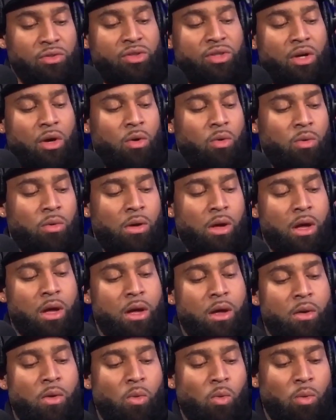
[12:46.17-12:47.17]
So
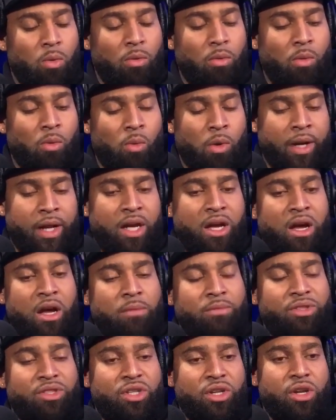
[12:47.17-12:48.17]
when it
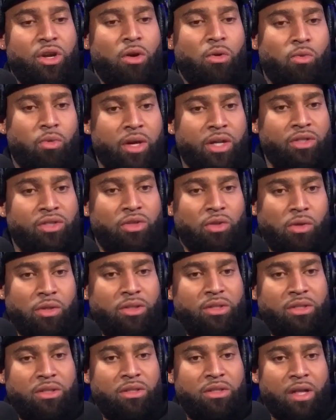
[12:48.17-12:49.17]
comes to your
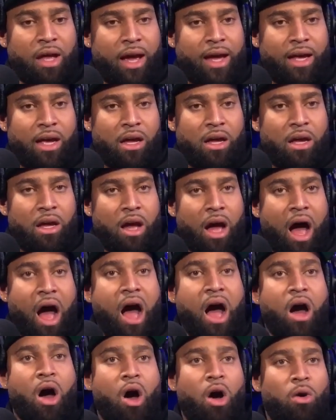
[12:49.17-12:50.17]
resources, like,
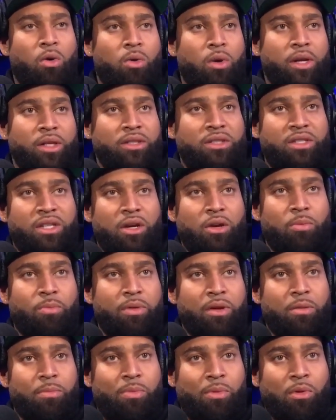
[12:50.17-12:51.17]
I always tell
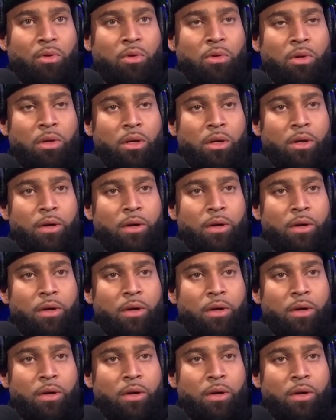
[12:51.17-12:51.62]
people